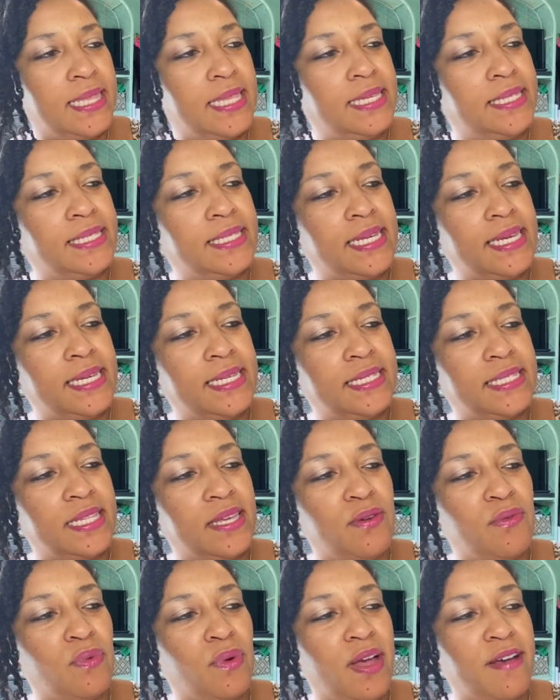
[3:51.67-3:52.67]
This is
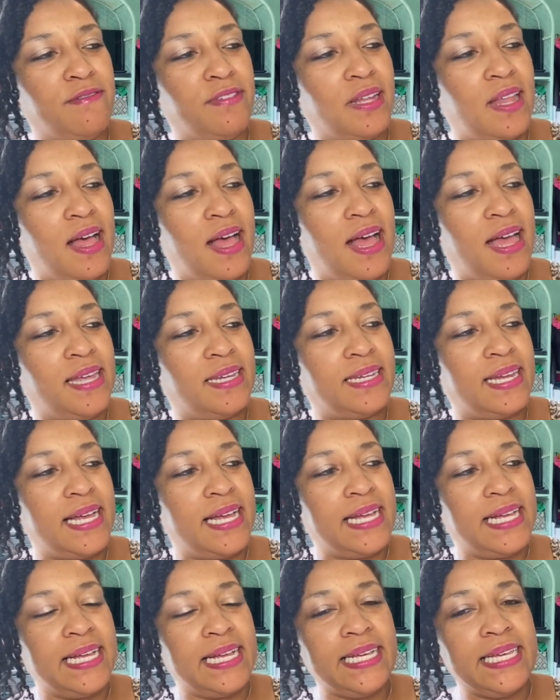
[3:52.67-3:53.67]
the Revlon
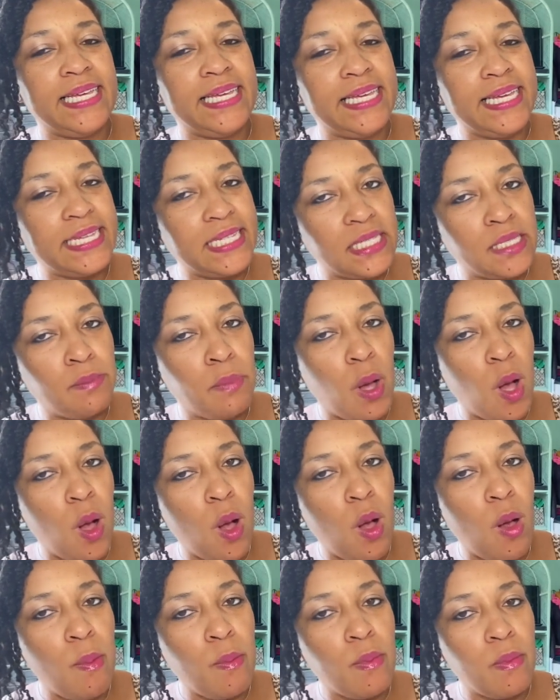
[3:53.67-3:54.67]
Kiss
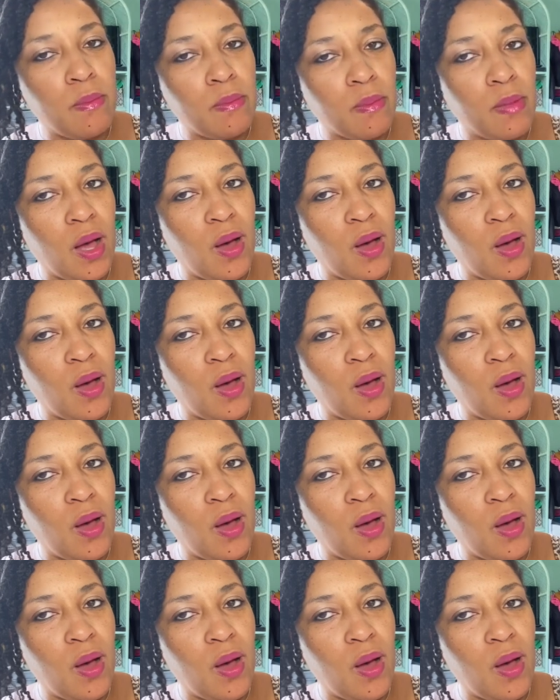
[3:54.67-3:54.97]
Balm.